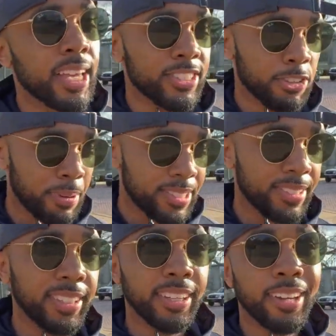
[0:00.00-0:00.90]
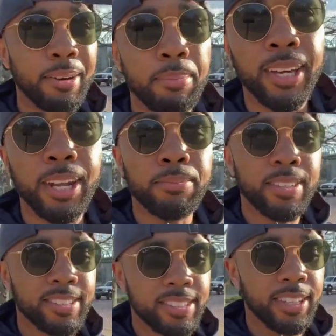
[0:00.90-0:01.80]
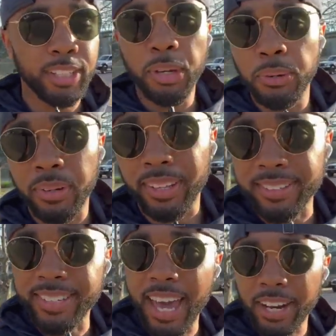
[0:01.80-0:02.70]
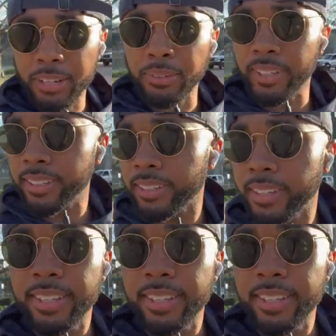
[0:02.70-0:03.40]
So basically, picking up this load in Chattanooga,